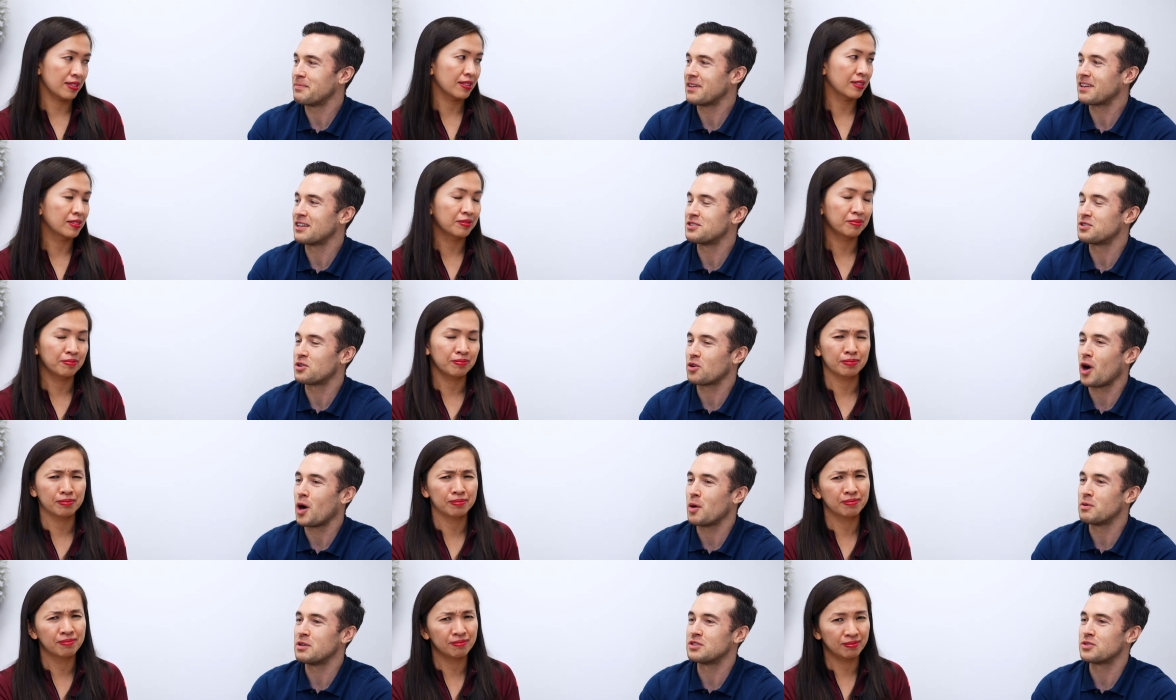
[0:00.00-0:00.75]
Speaker 1: because you're
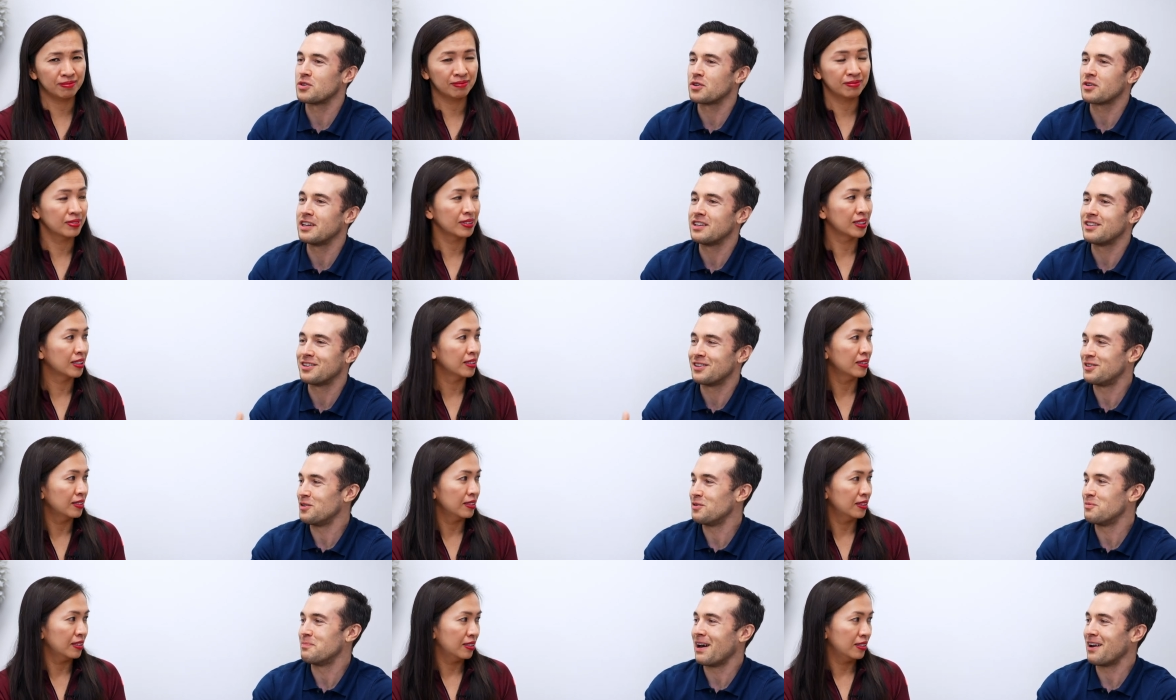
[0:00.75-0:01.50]
always looking to
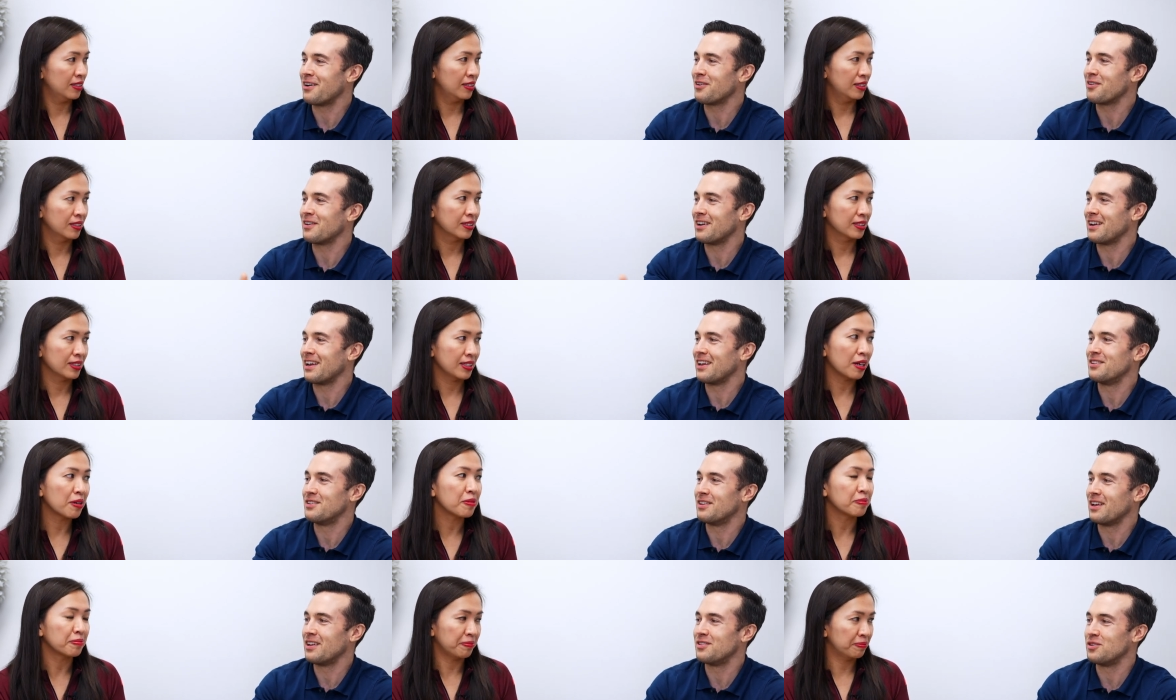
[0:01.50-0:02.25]
do better and,
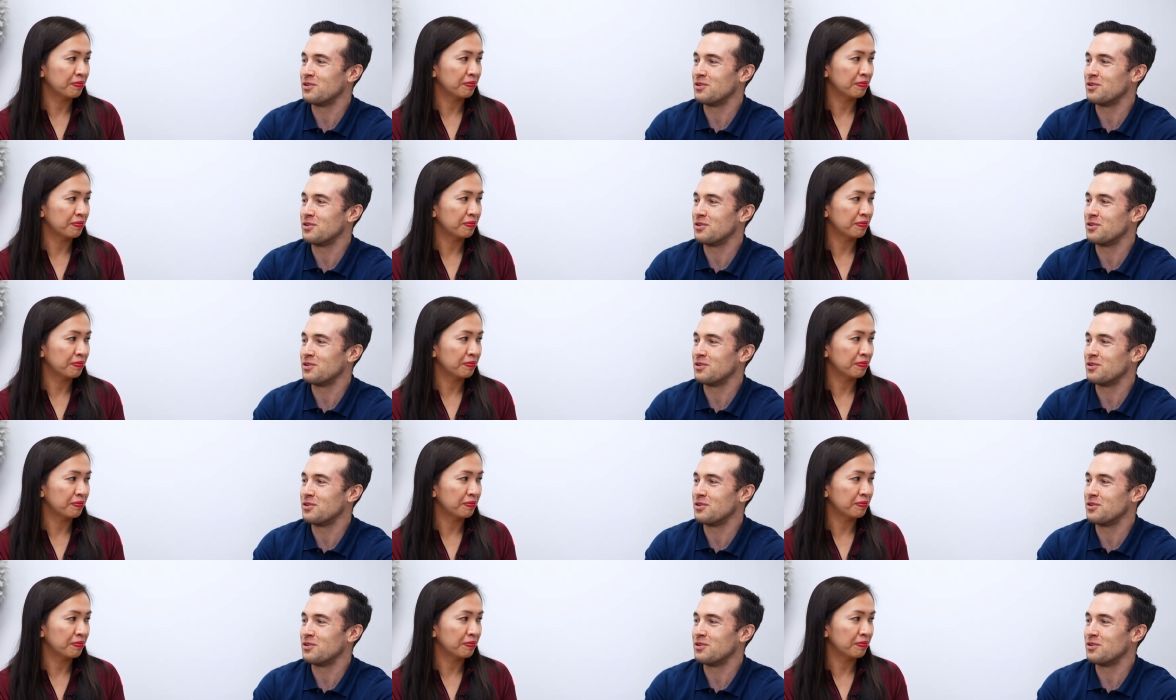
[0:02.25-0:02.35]
yep. and